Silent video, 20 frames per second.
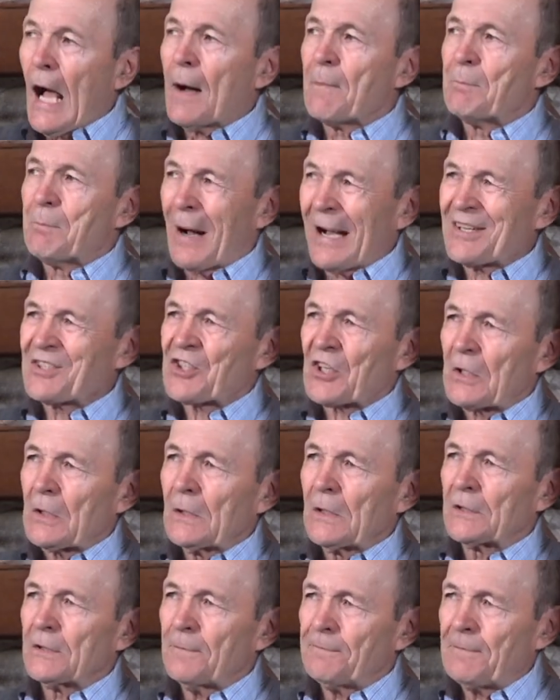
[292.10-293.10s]
A
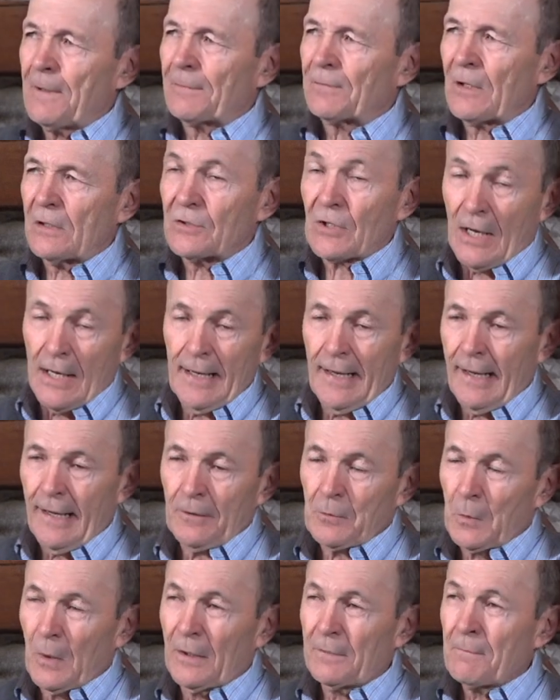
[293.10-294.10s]
bicycle in the 50s, I
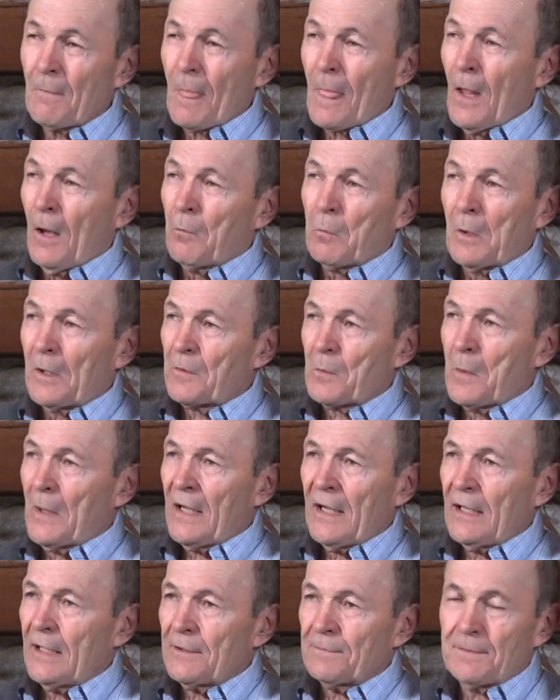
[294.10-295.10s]
had one, would
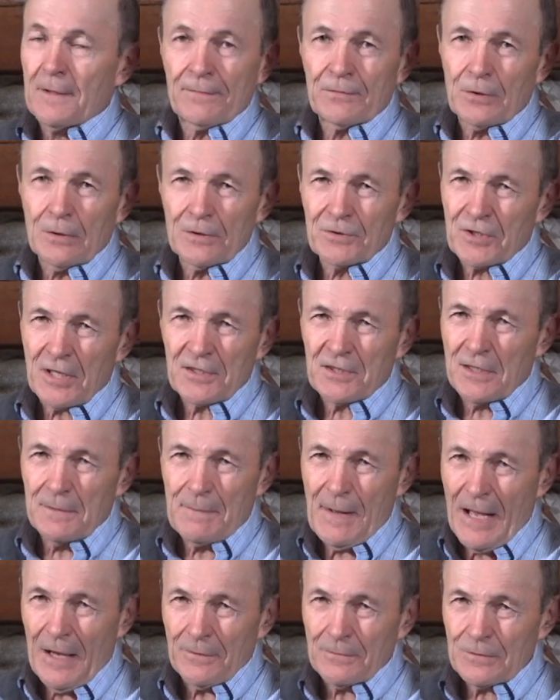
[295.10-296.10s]
weigh 50 or 60
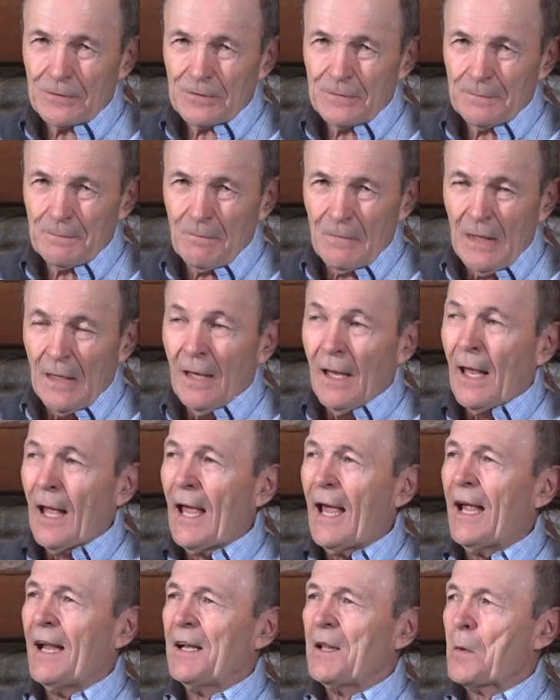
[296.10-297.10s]
pounds.
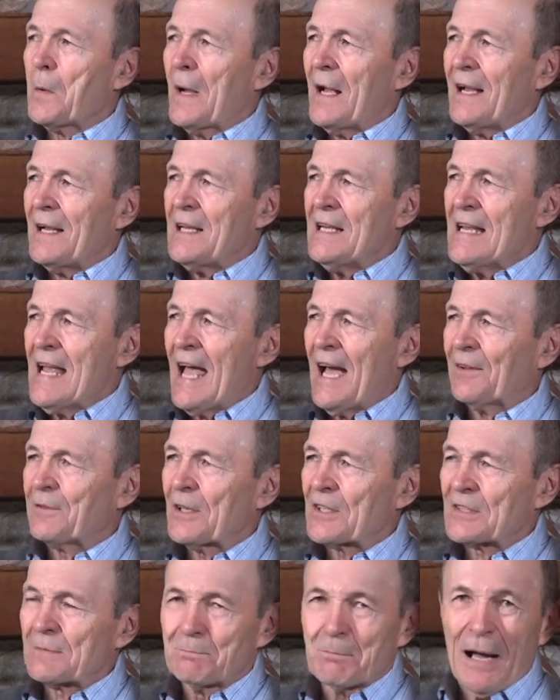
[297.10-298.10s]
Anyway, he had
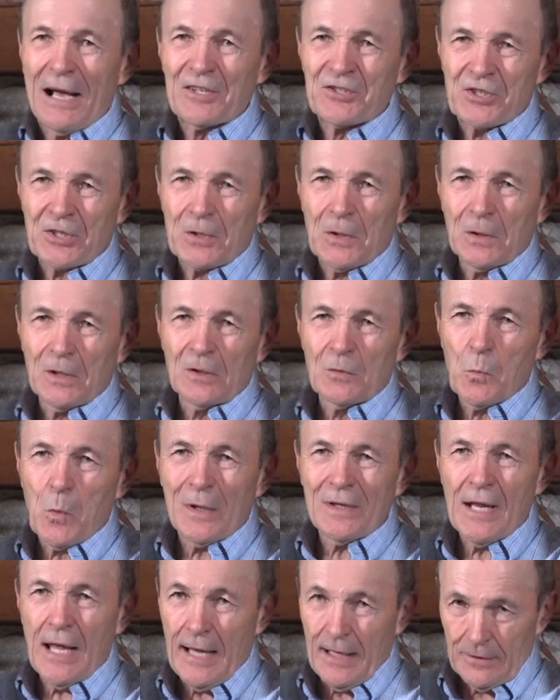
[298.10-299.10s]
this bicycle in
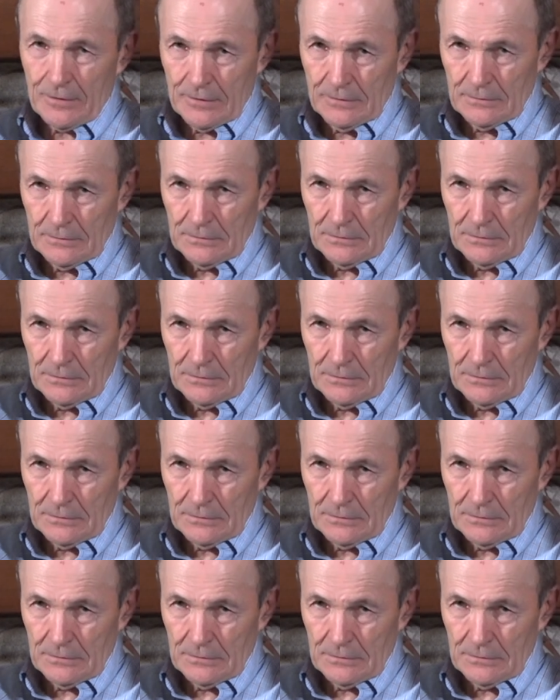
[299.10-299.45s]
one hand.